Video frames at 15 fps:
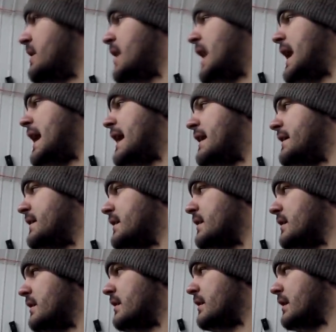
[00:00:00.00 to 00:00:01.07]
and
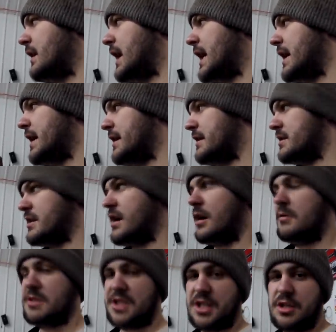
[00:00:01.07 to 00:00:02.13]
I this
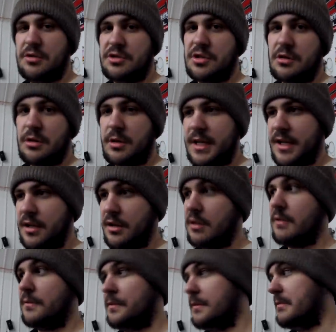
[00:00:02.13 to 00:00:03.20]
car was a huge learning
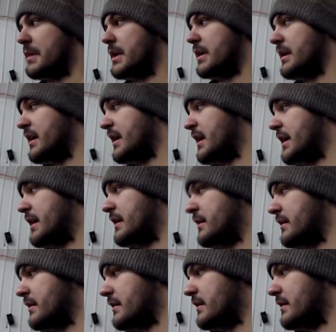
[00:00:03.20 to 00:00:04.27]
curve for me, and
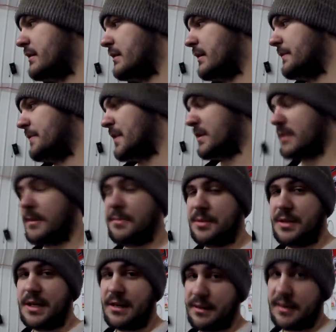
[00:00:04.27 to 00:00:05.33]
I fucked up a
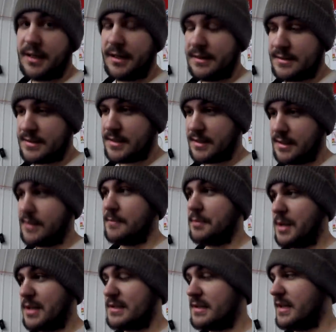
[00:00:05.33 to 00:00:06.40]
lot of things in the
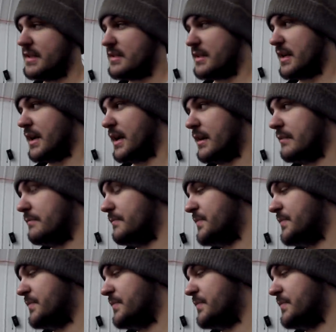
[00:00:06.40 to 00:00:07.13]
process, and I